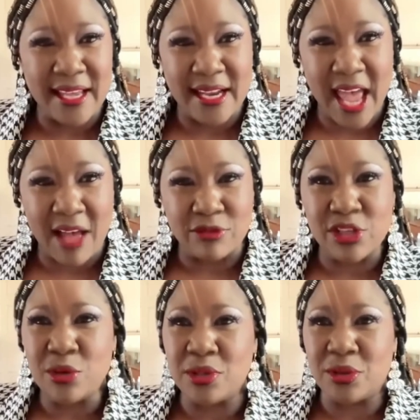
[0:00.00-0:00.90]
They can
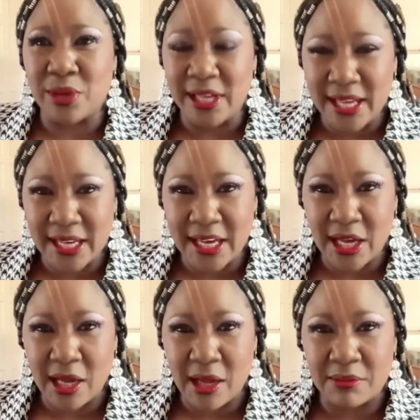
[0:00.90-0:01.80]
have two or three
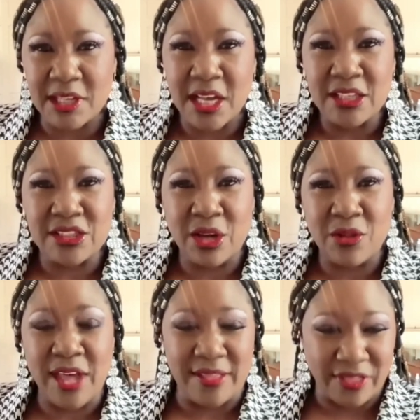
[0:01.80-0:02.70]
incomes
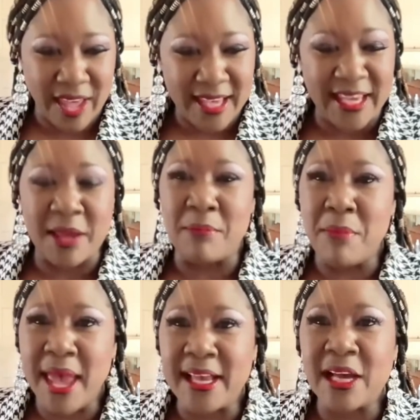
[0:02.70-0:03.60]
so that they
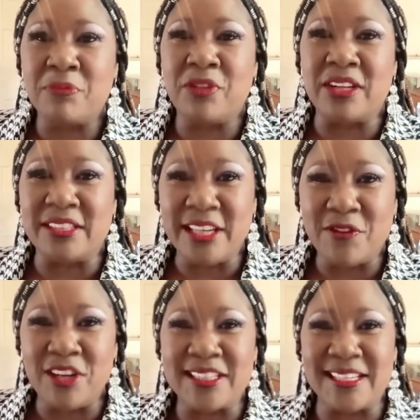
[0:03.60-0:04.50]
can make up the
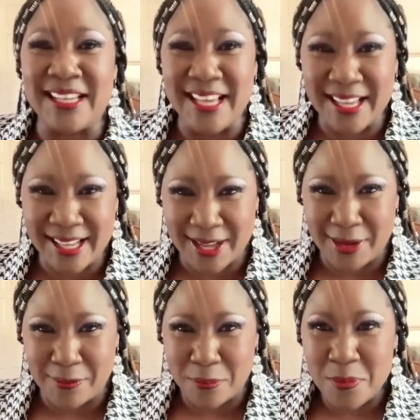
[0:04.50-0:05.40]
difference in
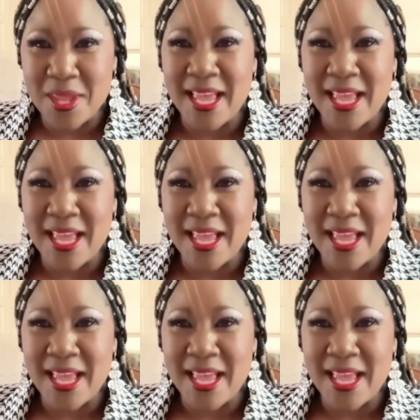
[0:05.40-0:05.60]
income.